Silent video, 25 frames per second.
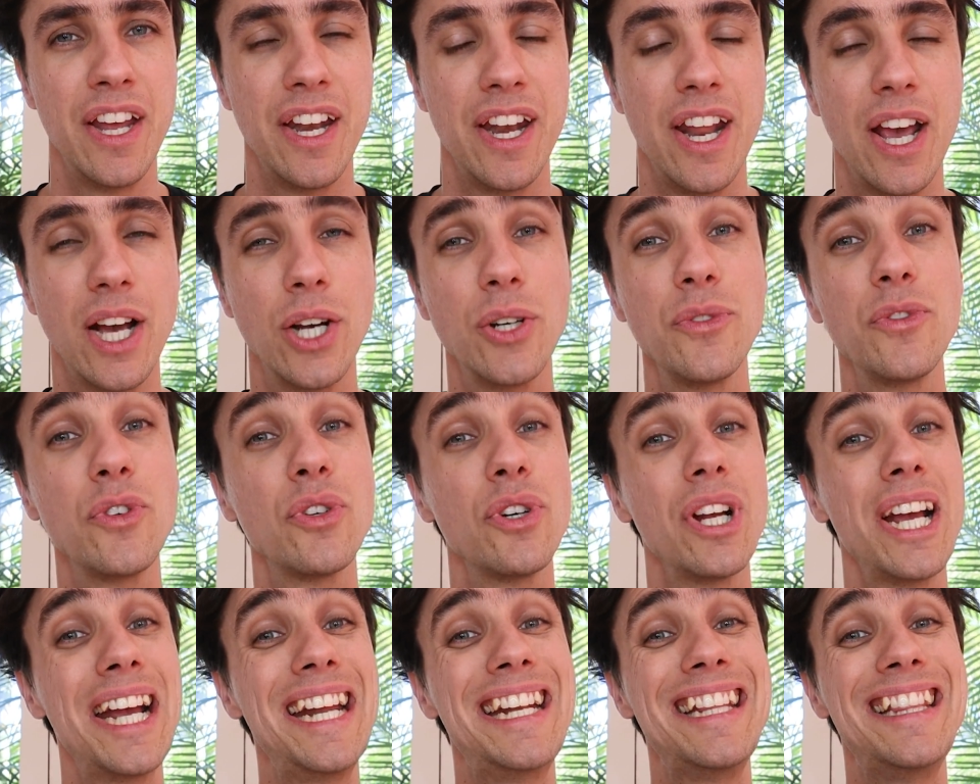Now, I've
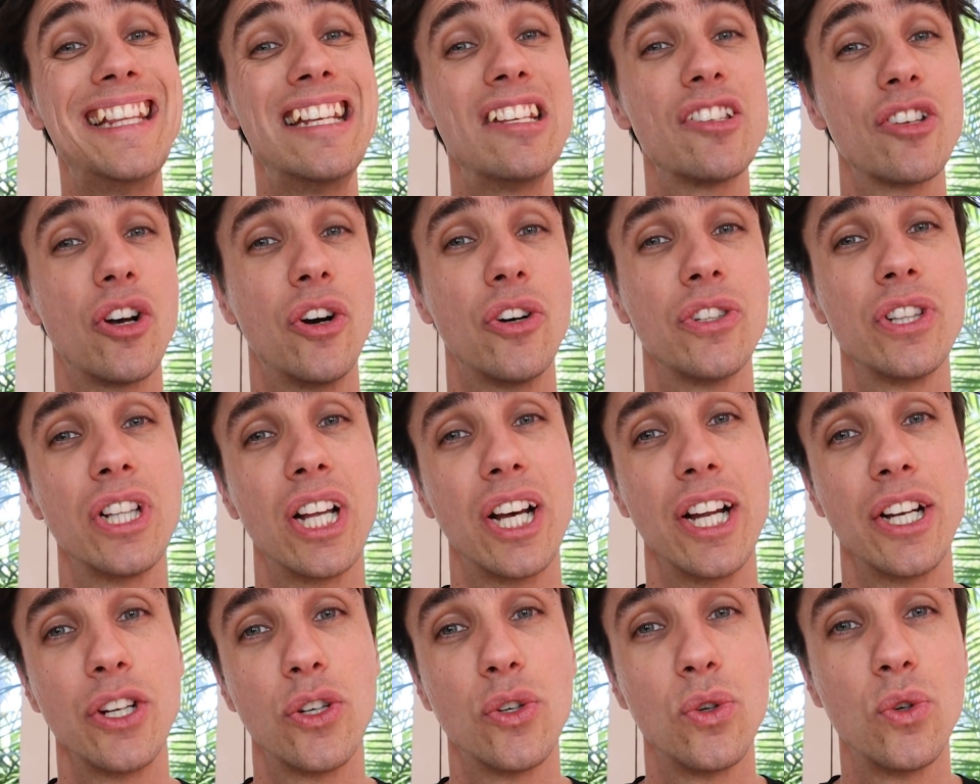created this
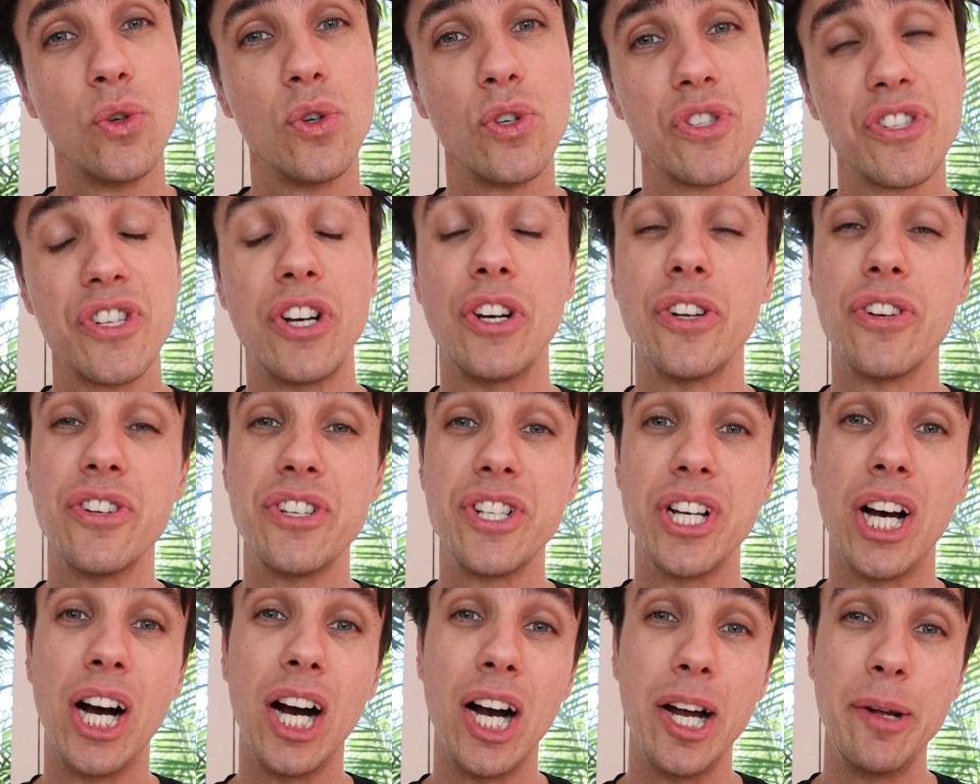online course on
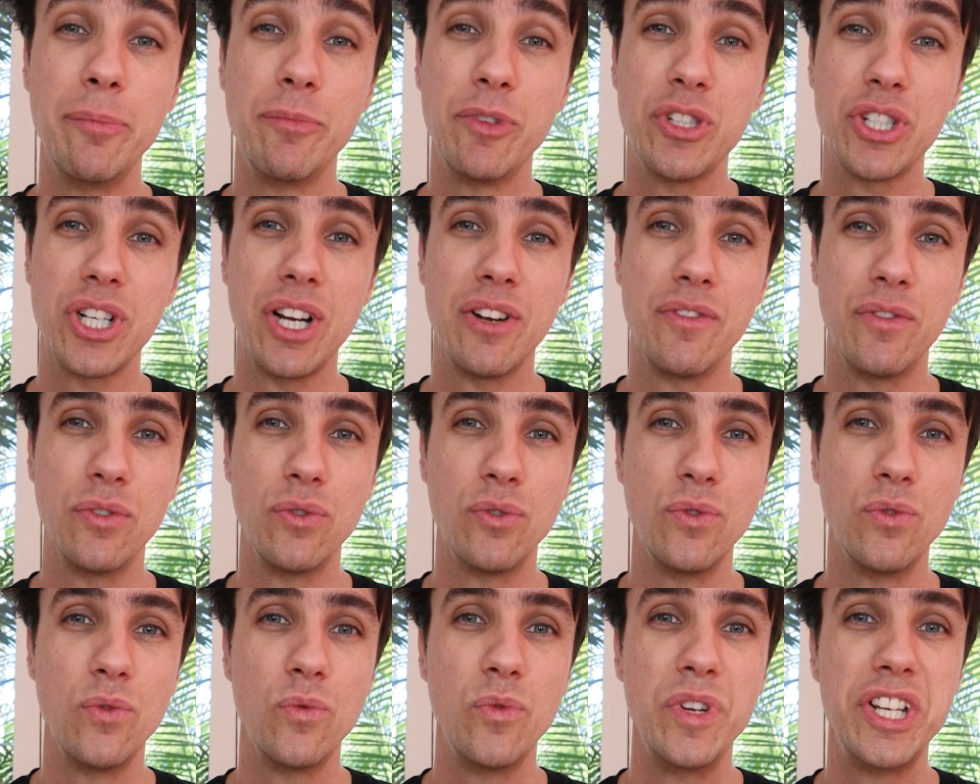time
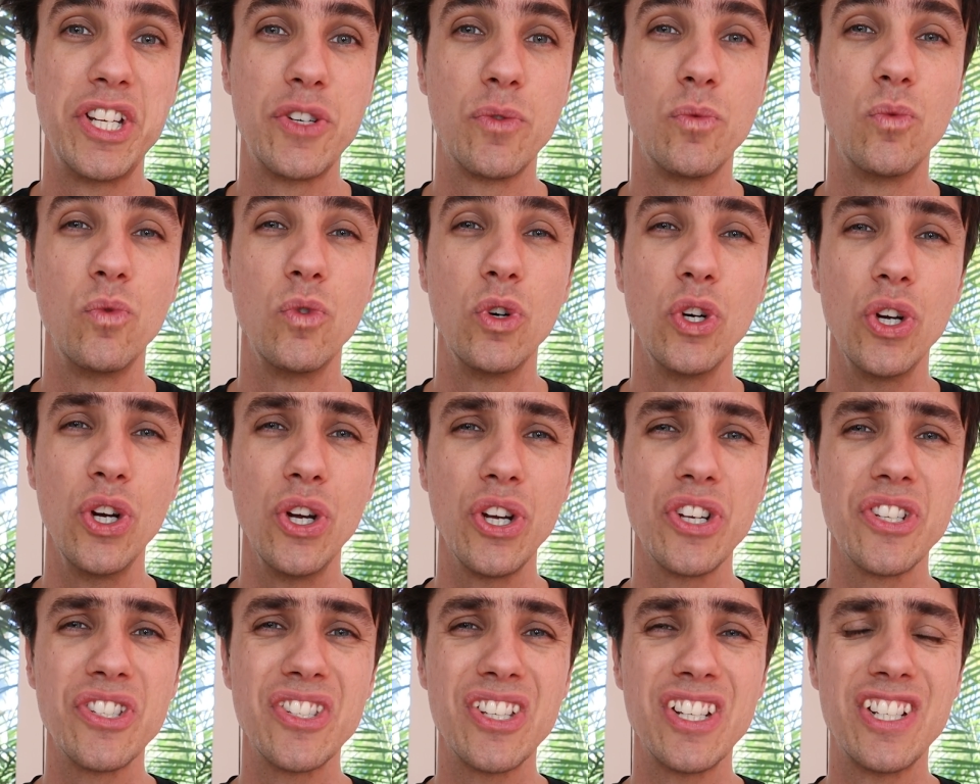travel, which
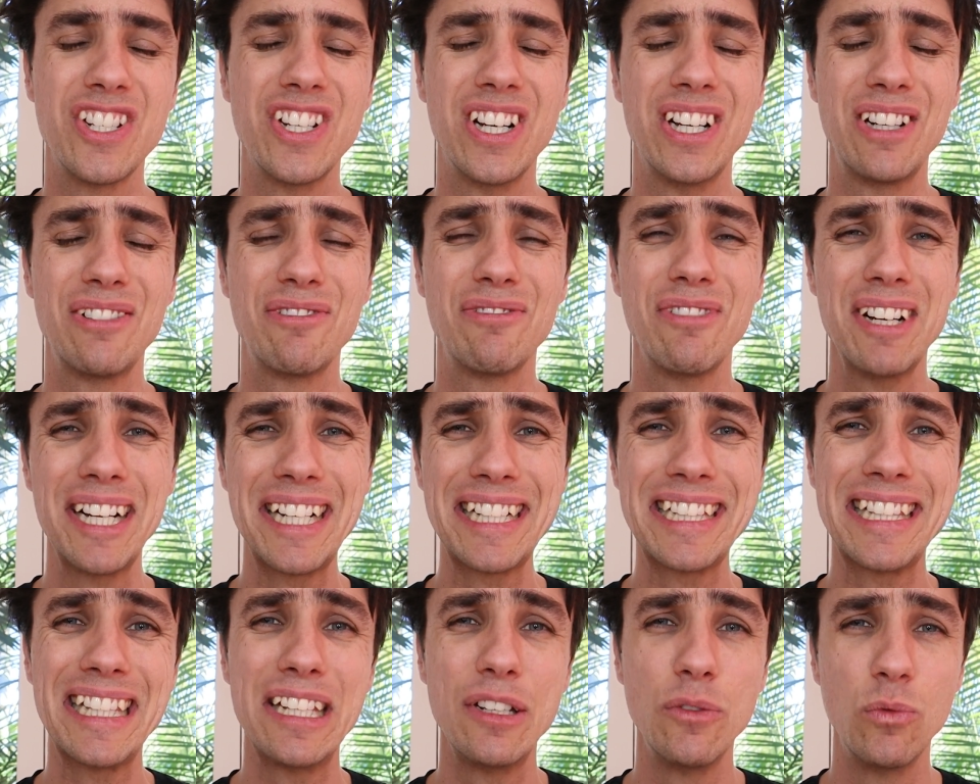works
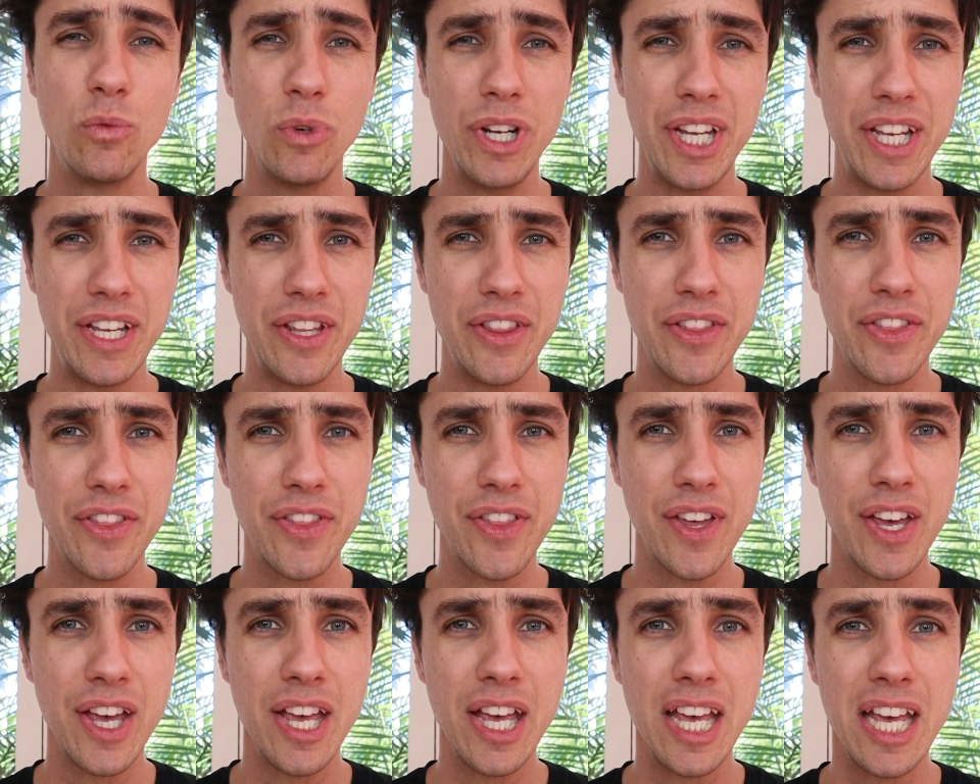directly
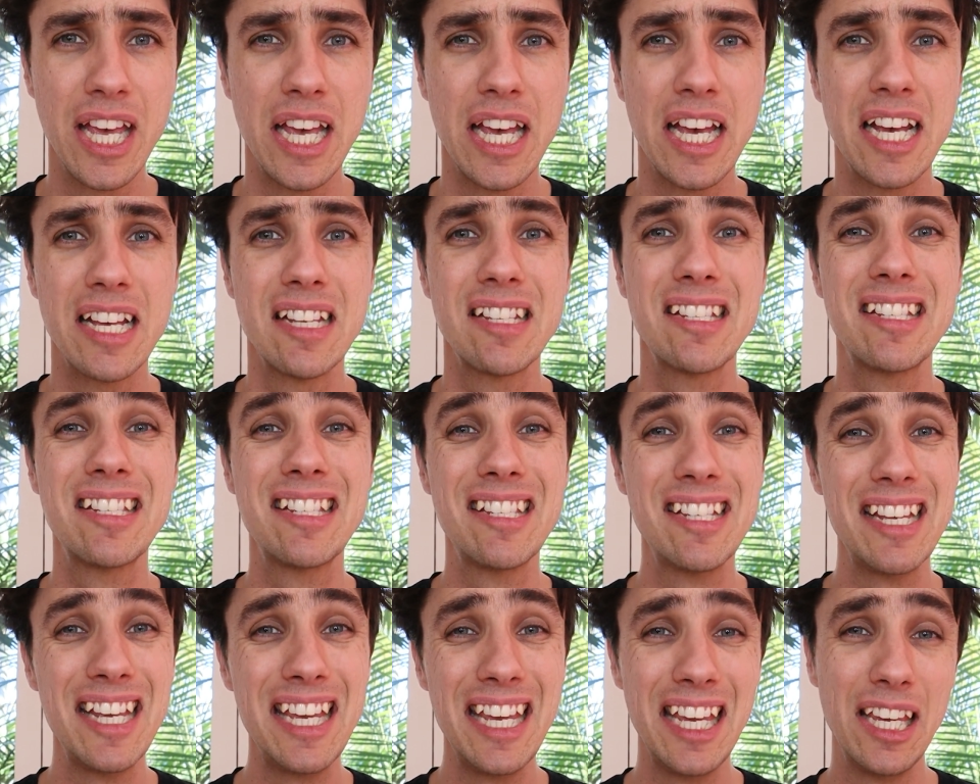with
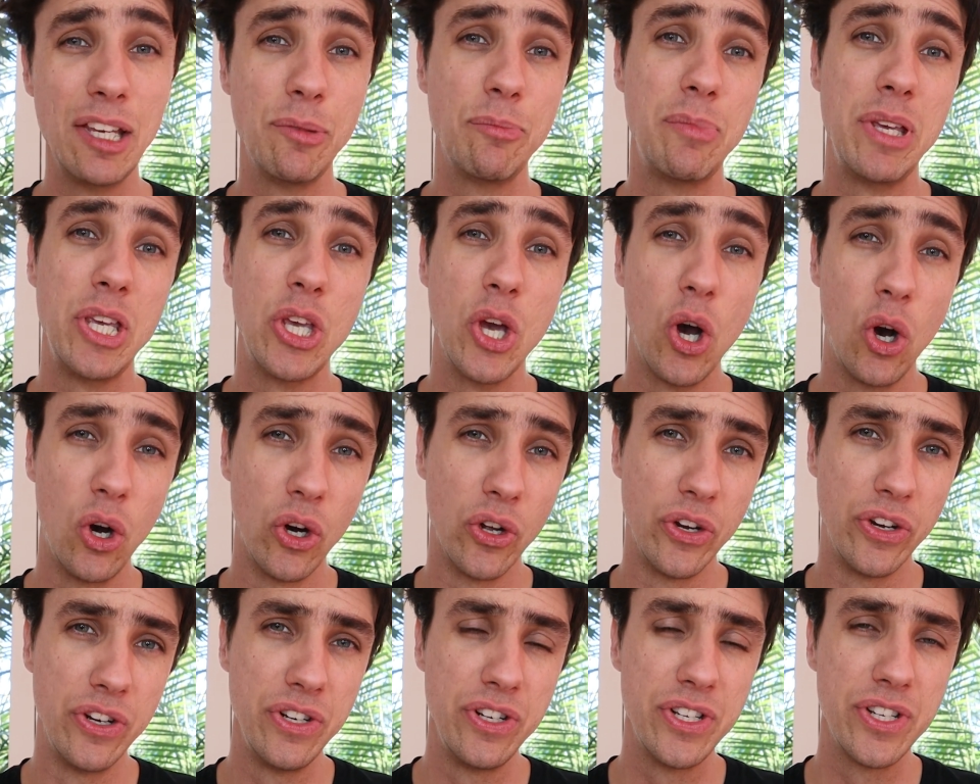seeing
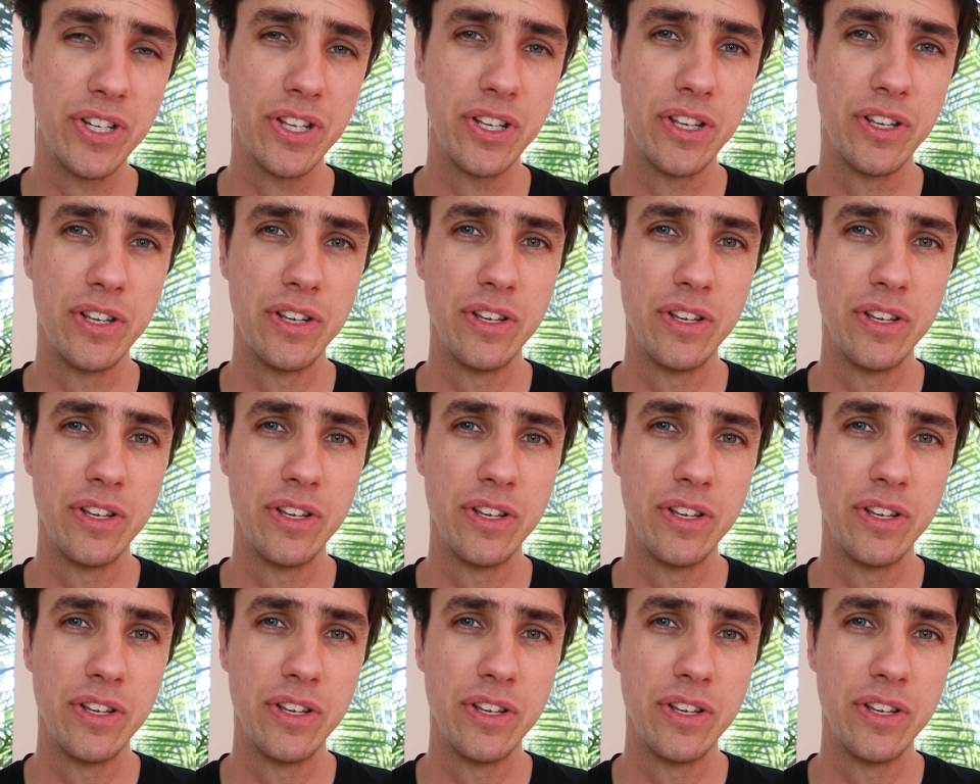beyond